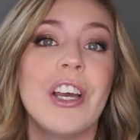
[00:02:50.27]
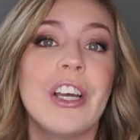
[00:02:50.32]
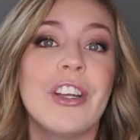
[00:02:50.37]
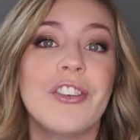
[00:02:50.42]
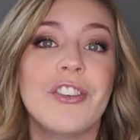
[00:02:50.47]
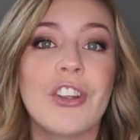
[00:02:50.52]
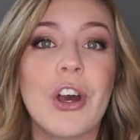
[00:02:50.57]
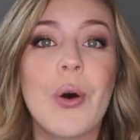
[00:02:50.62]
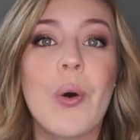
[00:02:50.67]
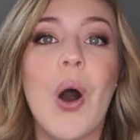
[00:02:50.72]

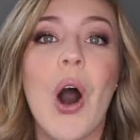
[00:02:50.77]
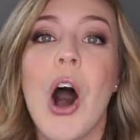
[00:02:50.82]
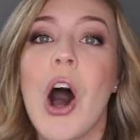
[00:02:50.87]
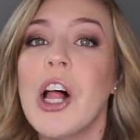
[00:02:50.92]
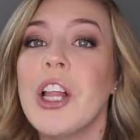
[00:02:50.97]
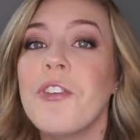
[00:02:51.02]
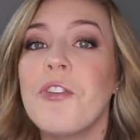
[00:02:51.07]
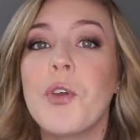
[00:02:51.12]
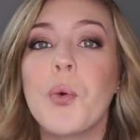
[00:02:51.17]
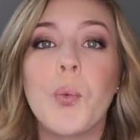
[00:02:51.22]
So
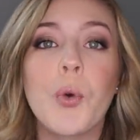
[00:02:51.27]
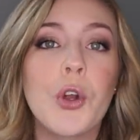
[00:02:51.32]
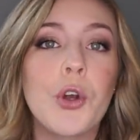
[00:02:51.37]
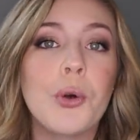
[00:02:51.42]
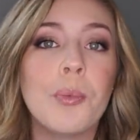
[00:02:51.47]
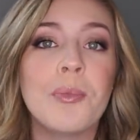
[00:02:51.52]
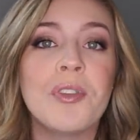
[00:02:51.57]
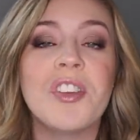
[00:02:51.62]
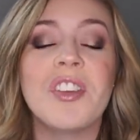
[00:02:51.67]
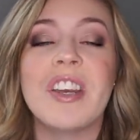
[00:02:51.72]
all of the
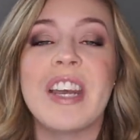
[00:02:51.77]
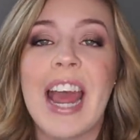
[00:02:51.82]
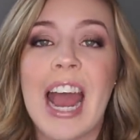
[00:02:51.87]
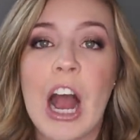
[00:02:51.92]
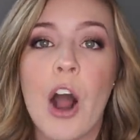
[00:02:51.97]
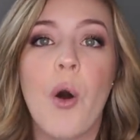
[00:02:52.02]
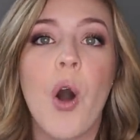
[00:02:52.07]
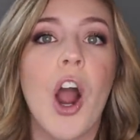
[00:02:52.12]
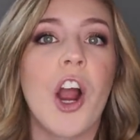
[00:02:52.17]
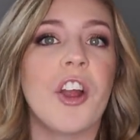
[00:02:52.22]
rooms
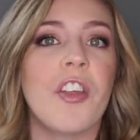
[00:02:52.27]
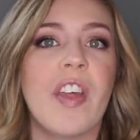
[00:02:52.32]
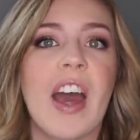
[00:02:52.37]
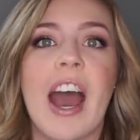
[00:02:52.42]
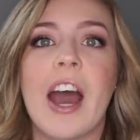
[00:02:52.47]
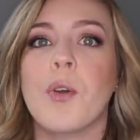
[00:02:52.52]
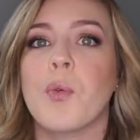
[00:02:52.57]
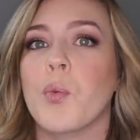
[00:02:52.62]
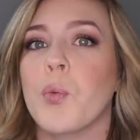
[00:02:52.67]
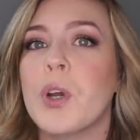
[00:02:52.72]
now are
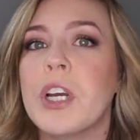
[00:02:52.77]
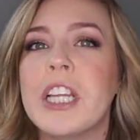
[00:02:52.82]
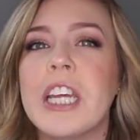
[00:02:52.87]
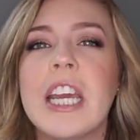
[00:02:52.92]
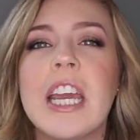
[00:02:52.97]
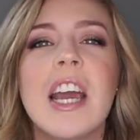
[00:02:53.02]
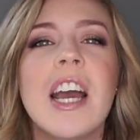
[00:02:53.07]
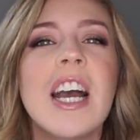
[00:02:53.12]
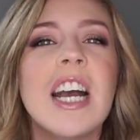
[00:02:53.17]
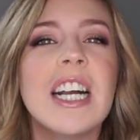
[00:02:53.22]
that
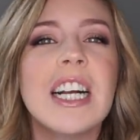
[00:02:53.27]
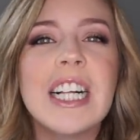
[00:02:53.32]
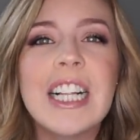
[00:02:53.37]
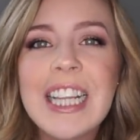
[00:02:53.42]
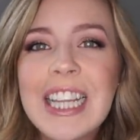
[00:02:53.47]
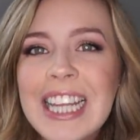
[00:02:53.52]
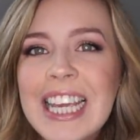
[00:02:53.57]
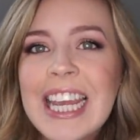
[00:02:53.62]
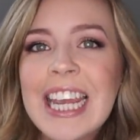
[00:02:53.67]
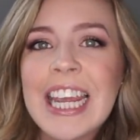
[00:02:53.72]
really
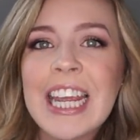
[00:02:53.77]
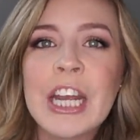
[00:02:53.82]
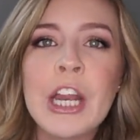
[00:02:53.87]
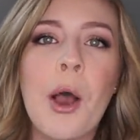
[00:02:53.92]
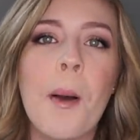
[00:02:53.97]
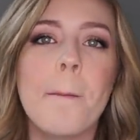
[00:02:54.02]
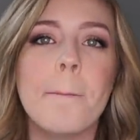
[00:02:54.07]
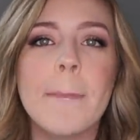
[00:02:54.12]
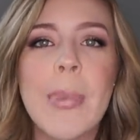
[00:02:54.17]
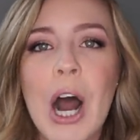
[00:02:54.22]
clean,
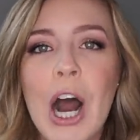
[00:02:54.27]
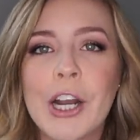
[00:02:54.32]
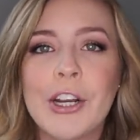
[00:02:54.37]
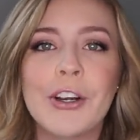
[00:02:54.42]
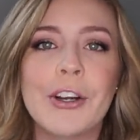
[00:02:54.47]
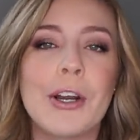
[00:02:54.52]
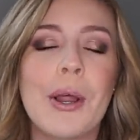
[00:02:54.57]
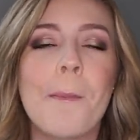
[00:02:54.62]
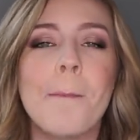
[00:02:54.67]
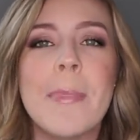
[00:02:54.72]

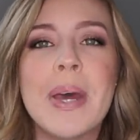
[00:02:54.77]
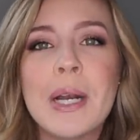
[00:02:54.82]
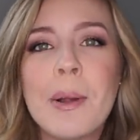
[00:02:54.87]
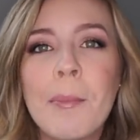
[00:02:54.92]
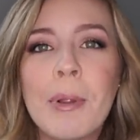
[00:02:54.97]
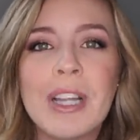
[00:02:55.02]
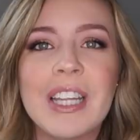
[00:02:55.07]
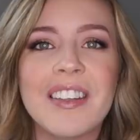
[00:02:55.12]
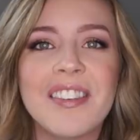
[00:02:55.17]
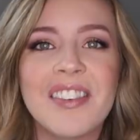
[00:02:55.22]
modern,
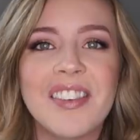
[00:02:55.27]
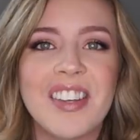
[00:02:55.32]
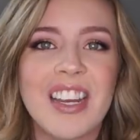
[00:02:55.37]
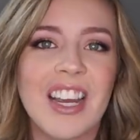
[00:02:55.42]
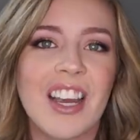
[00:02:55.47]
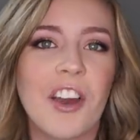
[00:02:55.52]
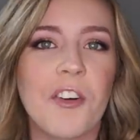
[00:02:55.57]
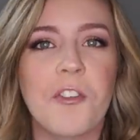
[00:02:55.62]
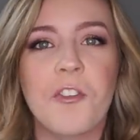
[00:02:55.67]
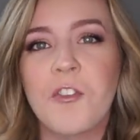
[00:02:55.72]

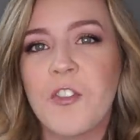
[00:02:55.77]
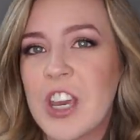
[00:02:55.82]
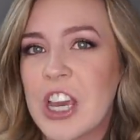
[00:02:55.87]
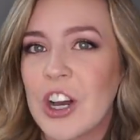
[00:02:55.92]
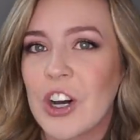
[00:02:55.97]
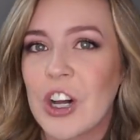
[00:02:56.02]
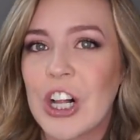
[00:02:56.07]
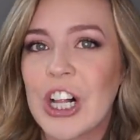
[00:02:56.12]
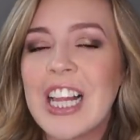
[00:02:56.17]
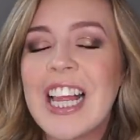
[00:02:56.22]
minimalistic
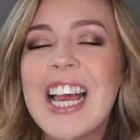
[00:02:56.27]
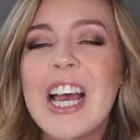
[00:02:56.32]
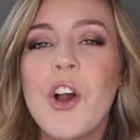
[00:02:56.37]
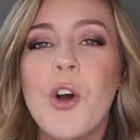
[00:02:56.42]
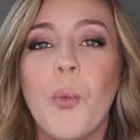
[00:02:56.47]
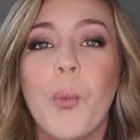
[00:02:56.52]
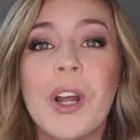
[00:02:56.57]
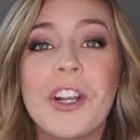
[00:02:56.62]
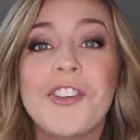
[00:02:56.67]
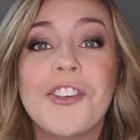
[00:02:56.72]
feel,
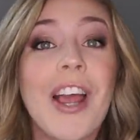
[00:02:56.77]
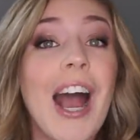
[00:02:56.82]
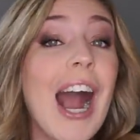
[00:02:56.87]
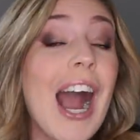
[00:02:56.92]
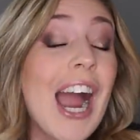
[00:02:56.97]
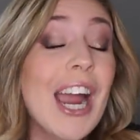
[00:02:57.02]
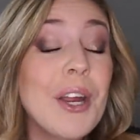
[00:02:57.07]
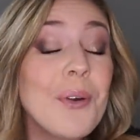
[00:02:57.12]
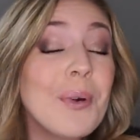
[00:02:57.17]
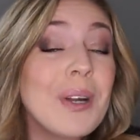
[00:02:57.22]
which
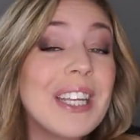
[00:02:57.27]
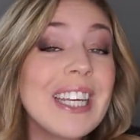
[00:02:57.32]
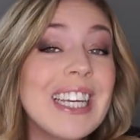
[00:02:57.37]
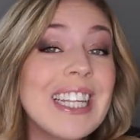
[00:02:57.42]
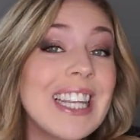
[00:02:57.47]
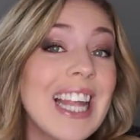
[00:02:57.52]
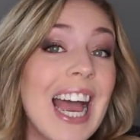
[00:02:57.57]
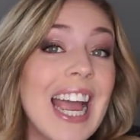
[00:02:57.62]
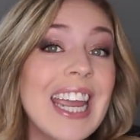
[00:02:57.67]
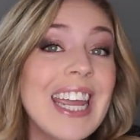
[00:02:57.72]
I really
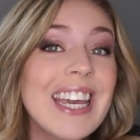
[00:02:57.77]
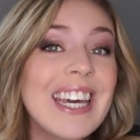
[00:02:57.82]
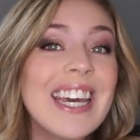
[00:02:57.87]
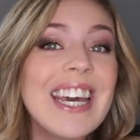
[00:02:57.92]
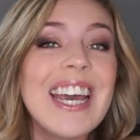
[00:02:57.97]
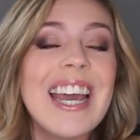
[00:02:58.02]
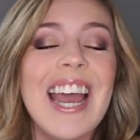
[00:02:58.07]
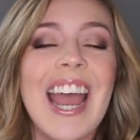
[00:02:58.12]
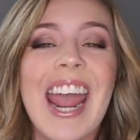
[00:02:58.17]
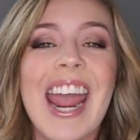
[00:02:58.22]
like,
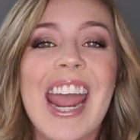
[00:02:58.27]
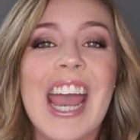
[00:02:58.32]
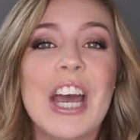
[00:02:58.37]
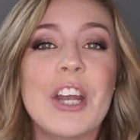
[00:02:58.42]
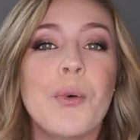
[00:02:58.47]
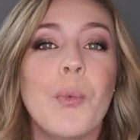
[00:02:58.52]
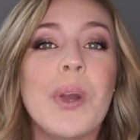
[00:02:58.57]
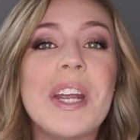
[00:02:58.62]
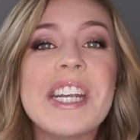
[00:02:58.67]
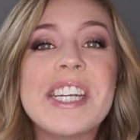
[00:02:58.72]

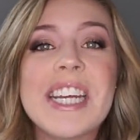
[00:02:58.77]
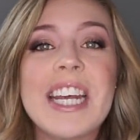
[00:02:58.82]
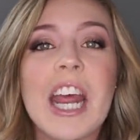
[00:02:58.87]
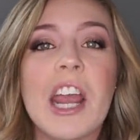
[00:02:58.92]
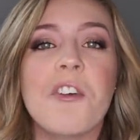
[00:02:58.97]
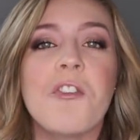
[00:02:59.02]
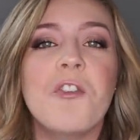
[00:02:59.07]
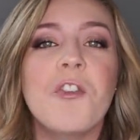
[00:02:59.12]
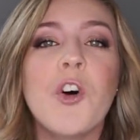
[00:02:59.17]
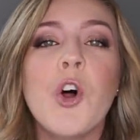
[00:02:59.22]
and we did
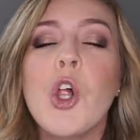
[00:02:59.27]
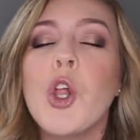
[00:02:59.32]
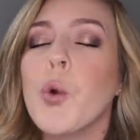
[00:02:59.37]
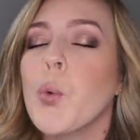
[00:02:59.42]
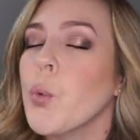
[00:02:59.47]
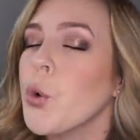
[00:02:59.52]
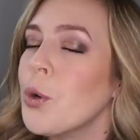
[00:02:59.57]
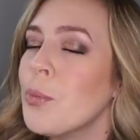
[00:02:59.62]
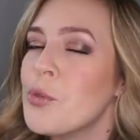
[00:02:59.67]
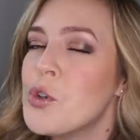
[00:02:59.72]
a full
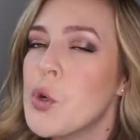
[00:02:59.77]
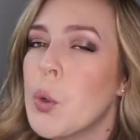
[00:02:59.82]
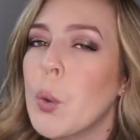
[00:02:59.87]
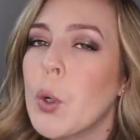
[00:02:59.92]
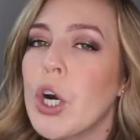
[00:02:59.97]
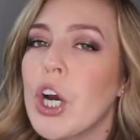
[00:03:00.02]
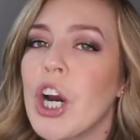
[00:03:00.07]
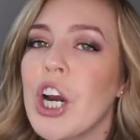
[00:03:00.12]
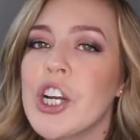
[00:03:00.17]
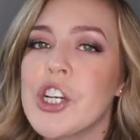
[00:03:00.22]
room
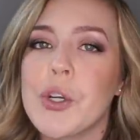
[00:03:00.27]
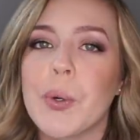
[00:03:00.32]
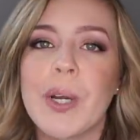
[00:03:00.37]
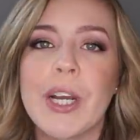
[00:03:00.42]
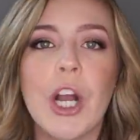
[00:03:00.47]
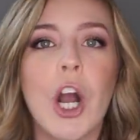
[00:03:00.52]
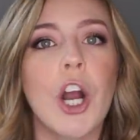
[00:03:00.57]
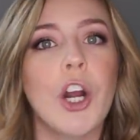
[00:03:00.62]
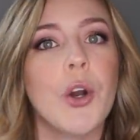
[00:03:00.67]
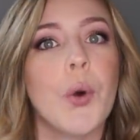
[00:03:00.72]
tour
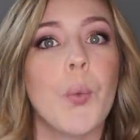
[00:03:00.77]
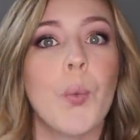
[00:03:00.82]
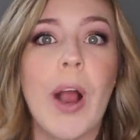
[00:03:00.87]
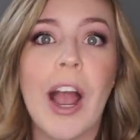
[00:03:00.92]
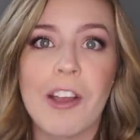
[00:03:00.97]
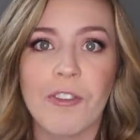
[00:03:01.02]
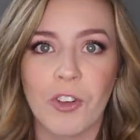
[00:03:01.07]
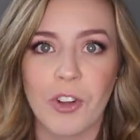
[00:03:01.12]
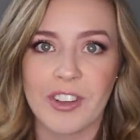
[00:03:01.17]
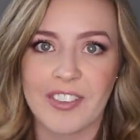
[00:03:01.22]
during our
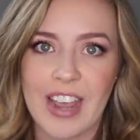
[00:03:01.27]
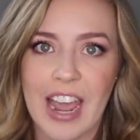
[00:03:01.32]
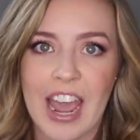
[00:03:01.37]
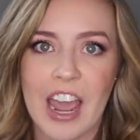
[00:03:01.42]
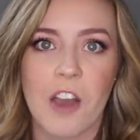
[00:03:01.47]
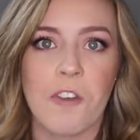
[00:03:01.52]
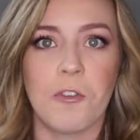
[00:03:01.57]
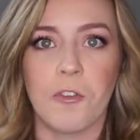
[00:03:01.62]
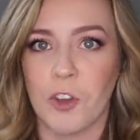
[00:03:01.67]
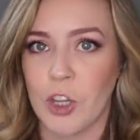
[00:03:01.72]
arrival
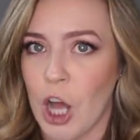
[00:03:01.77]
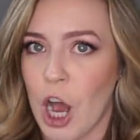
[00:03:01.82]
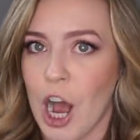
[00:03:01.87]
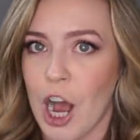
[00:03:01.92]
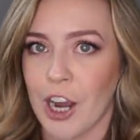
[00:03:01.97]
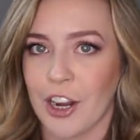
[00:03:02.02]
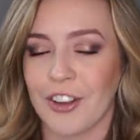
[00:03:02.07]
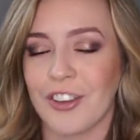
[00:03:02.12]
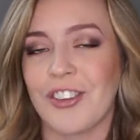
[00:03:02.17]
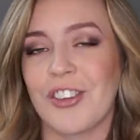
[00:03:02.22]
day
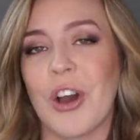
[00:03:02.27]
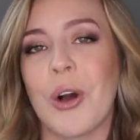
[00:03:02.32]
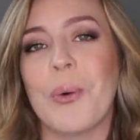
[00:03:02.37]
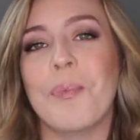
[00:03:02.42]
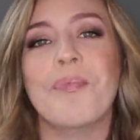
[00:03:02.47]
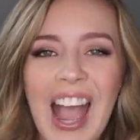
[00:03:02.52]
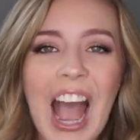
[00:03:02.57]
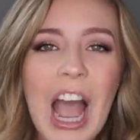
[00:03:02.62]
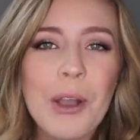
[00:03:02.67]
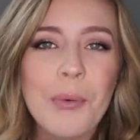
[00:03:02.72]
vlog,
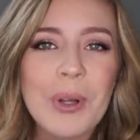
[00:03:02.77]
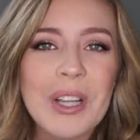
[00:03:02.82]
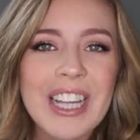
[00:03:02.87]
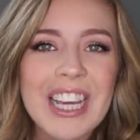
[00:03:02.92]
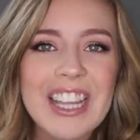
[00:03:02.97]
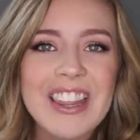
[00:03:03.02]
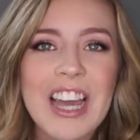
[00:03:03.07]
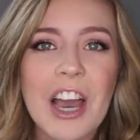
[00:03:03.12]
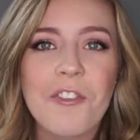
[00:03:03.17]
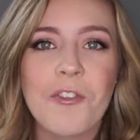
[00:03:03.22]
so I will
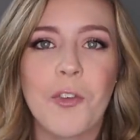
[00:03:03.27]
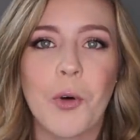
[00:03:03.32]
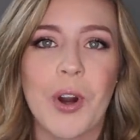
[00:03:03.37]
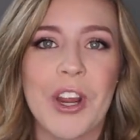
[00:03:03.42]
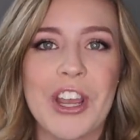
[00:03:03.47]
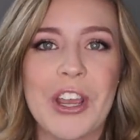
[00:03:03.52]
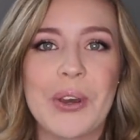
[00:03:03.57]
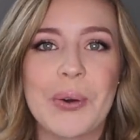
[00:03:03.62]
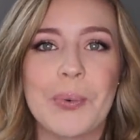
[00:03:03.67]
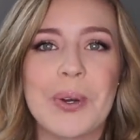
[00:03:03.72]
link that for
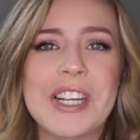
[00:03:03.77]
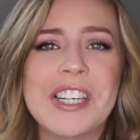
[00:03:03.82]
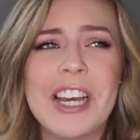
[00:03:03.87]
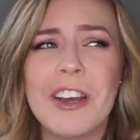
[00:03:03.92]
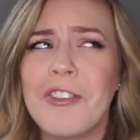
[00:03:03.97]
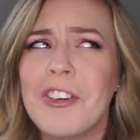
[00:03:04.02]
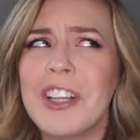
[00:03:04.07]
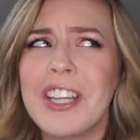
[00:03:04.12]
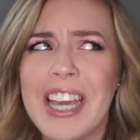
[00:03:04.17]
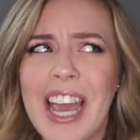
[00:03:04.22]
you. We
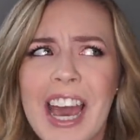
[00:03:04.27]
definitely